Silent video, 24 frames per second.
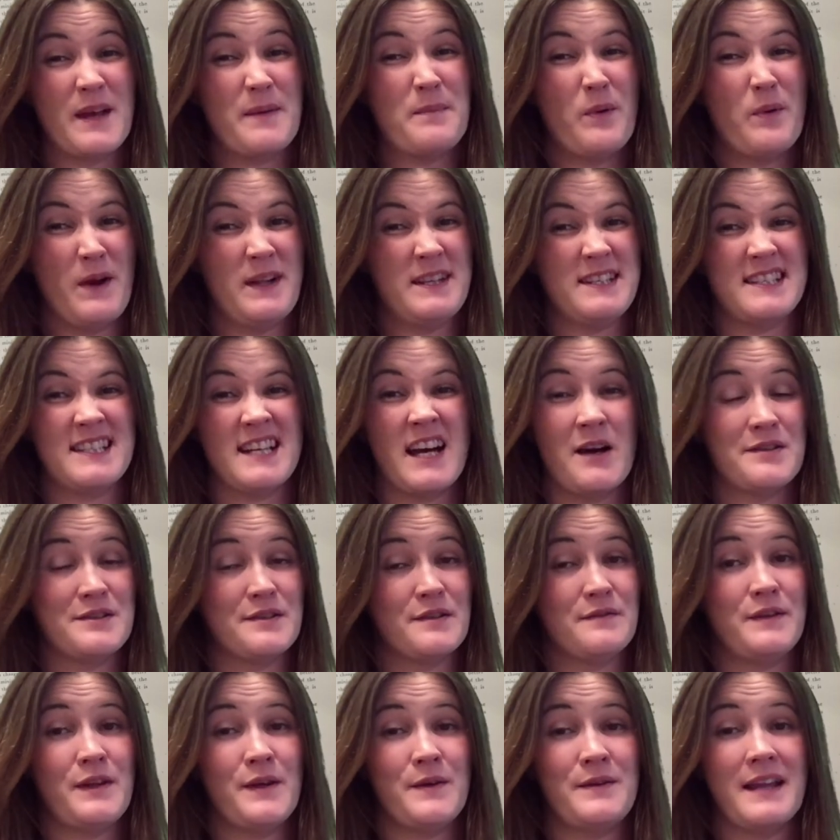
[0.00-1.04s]
pointed out a
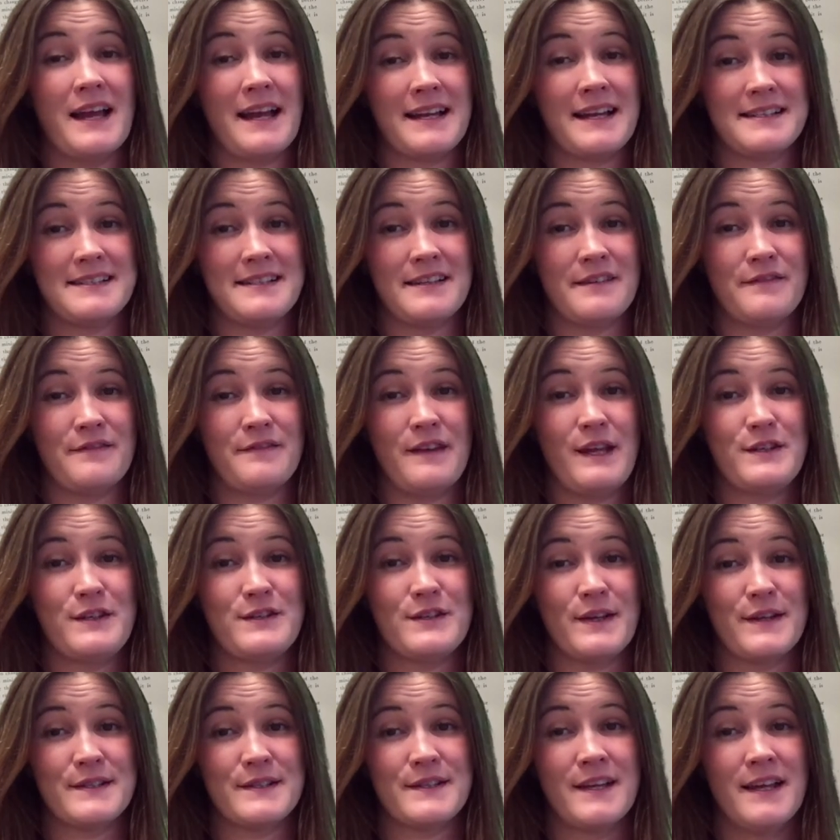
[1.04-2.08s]
few negative
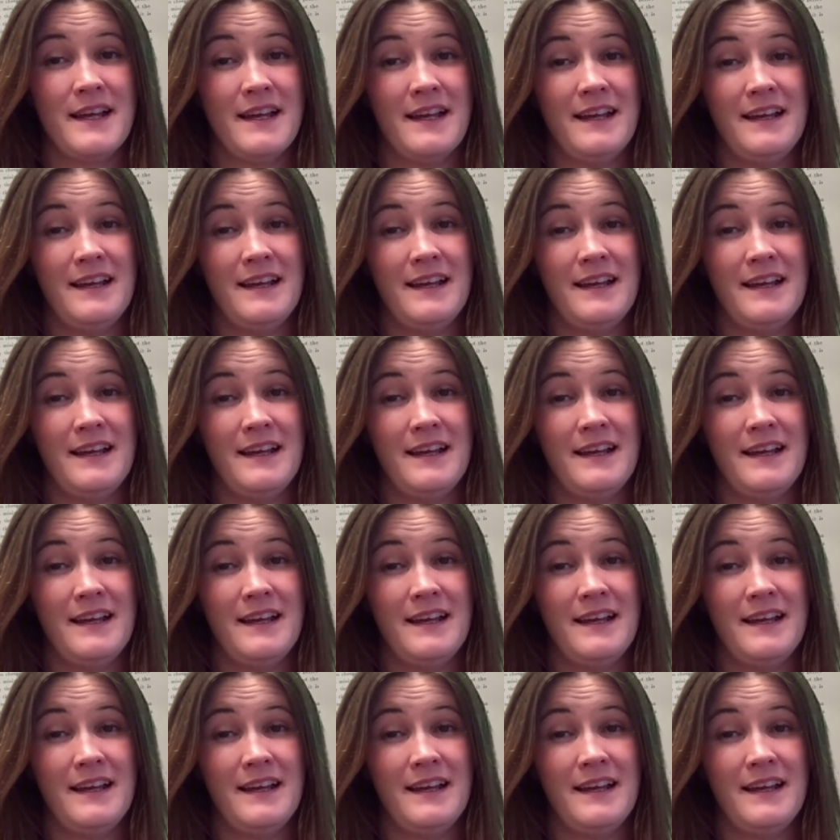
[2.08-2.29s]
features,